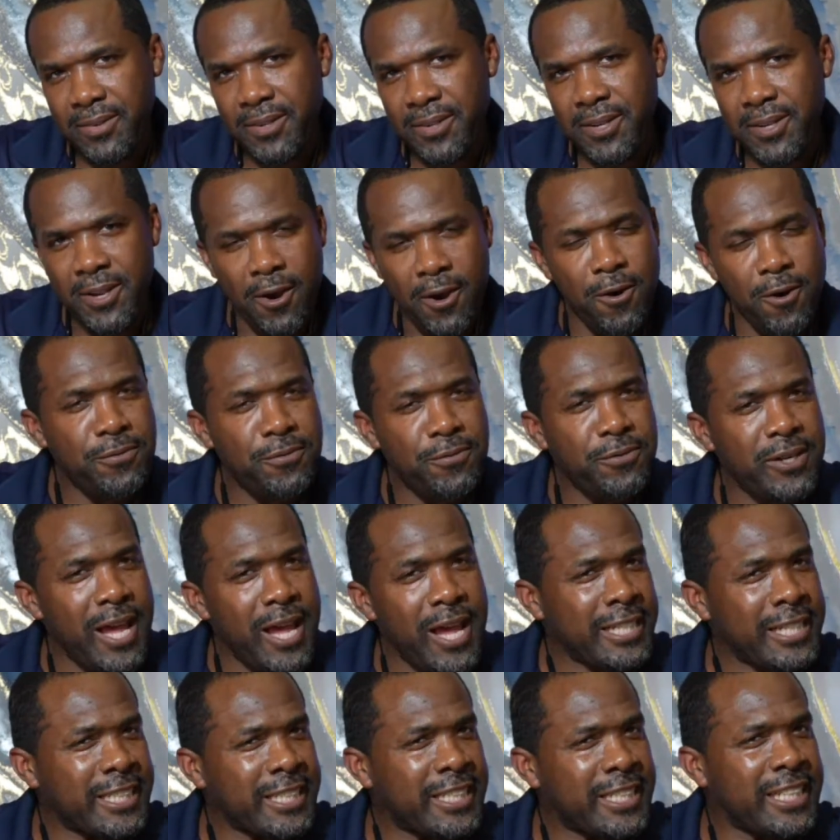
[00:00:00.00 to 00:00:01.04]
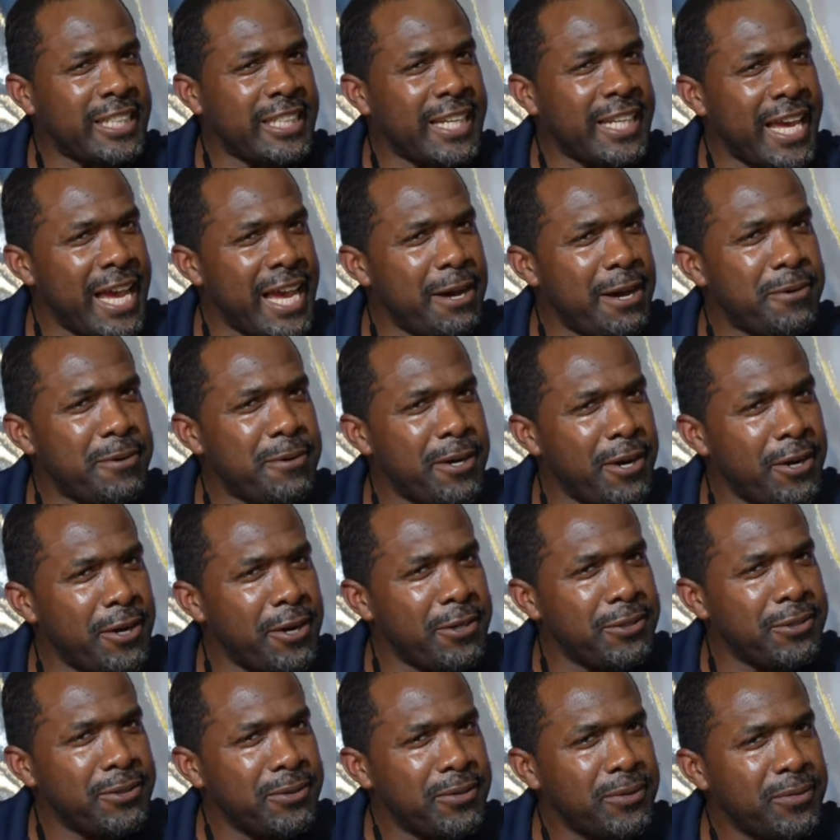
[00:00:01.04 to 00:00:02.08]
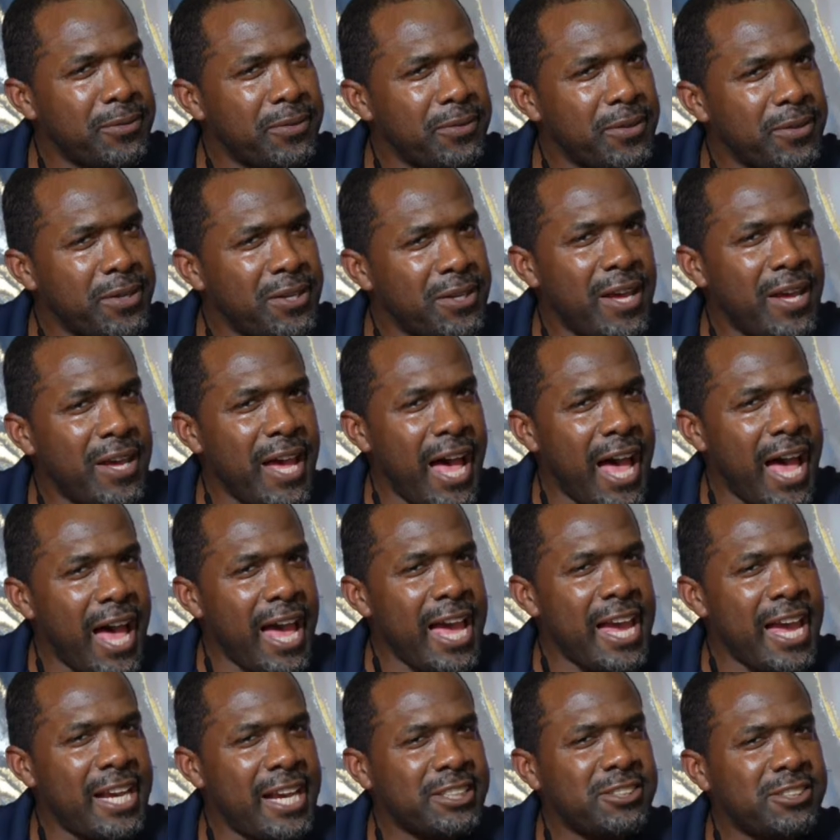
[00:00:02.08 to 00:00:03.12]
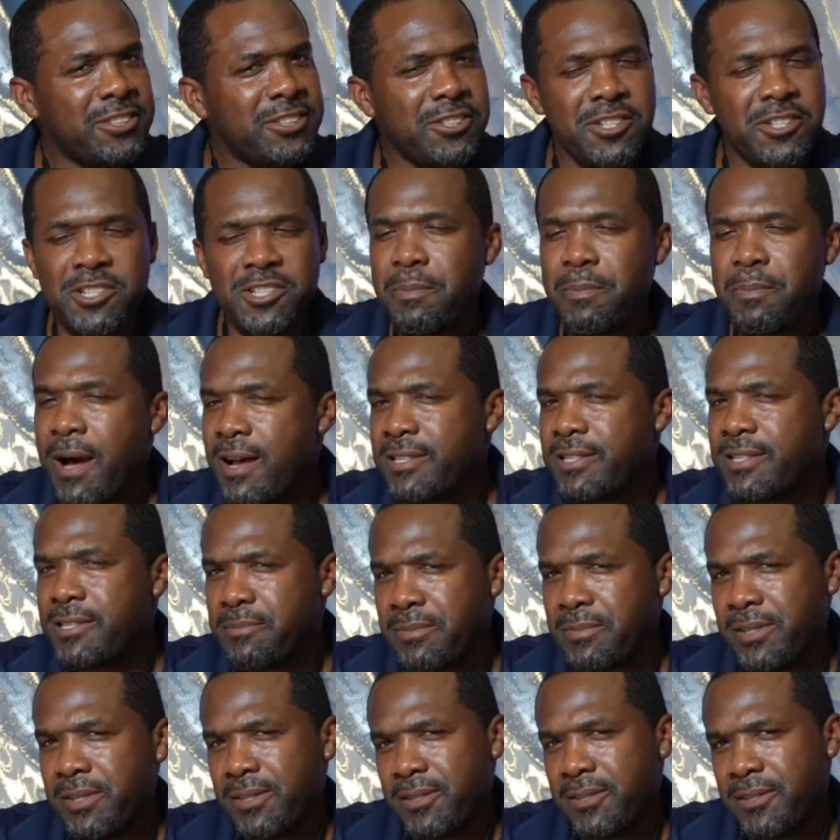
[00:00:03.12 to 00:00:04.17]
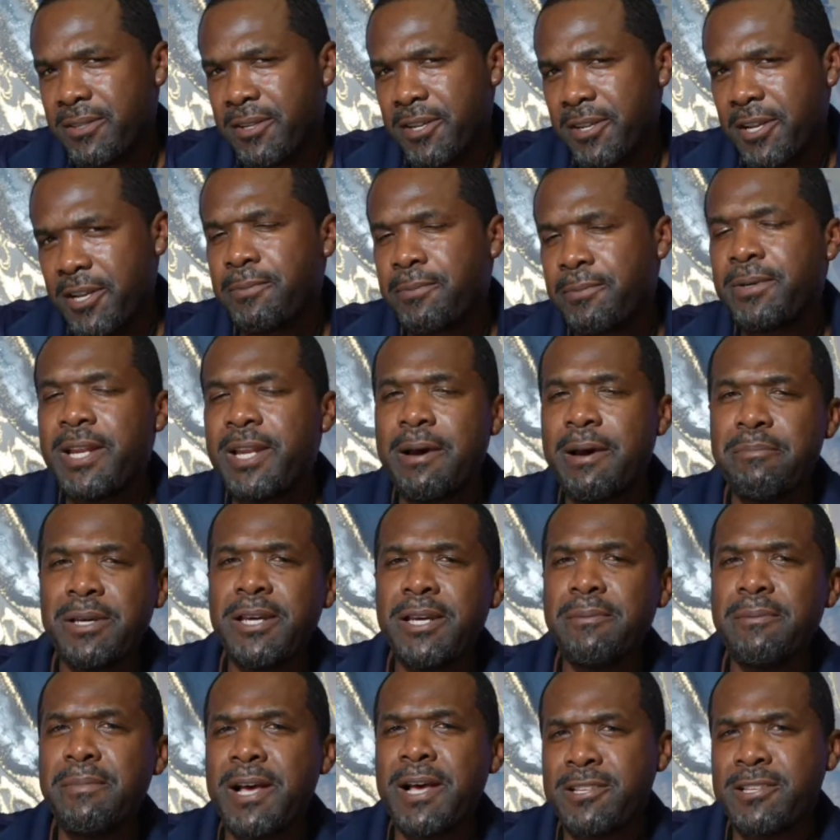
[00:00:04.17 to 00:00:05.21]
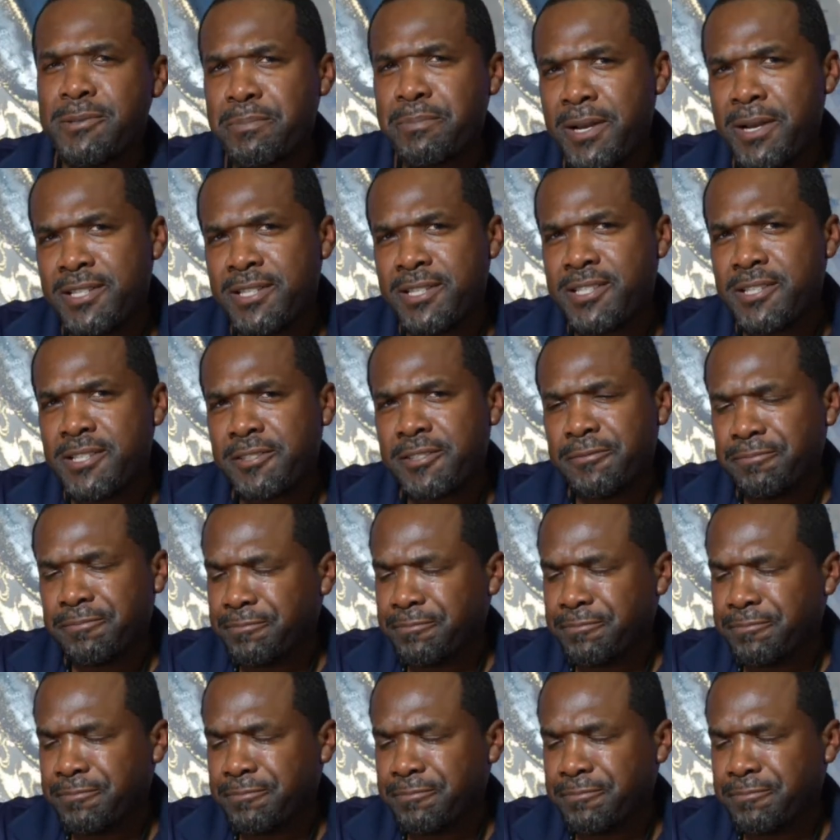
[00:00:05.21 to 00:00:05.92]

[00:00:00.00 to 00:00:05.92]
Hopefully I could collab with her. I asked her to sponsor me. And what I mean by sponsor,